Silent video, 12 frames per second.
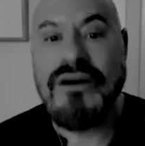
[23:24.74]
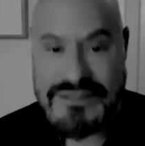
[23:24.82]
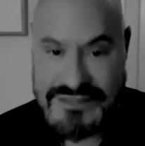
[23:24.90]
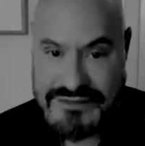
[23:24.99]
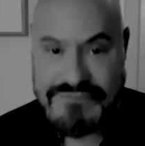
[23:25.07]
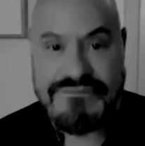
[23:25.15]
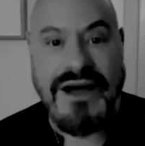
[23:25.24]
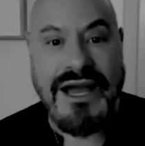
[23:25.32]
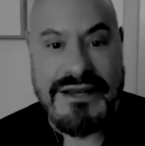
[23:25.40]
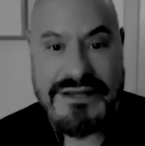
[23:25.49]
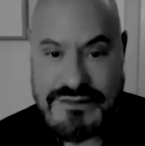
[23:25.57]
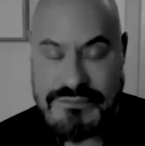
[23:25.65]
because the
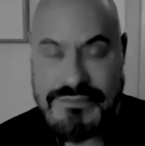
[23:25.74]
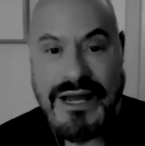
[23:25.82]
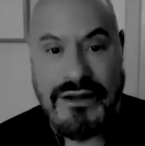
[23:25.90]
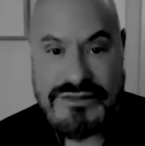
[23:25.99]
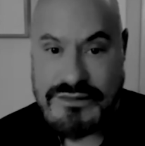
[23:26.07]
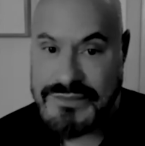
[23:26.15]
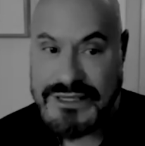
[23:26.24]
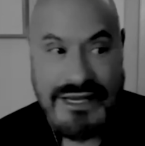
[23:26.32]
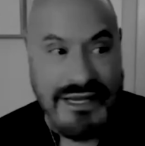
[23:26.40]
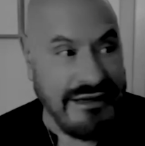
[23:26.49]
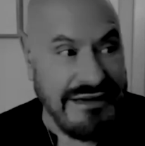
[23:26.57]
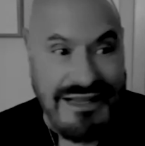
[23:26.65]
fight is about to
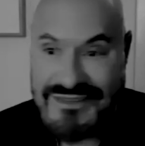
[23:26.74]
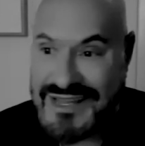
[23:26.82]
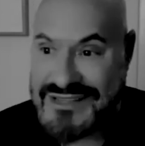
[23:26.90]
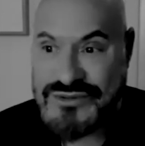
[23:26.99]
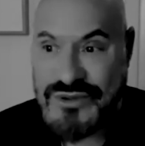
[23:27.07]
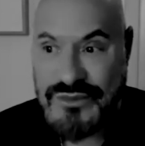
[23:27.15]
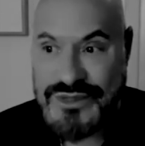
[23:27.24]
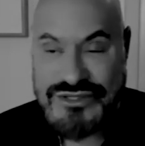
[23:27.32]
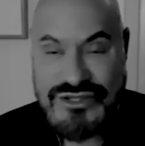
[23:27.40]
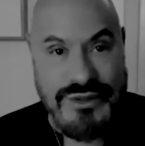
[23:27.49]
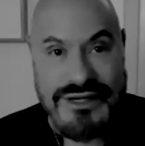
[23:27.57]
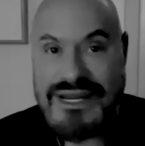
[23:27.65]
begin. And that's all there is
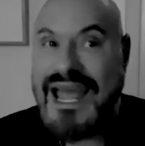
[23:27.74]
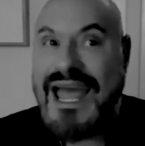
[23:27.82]
to it.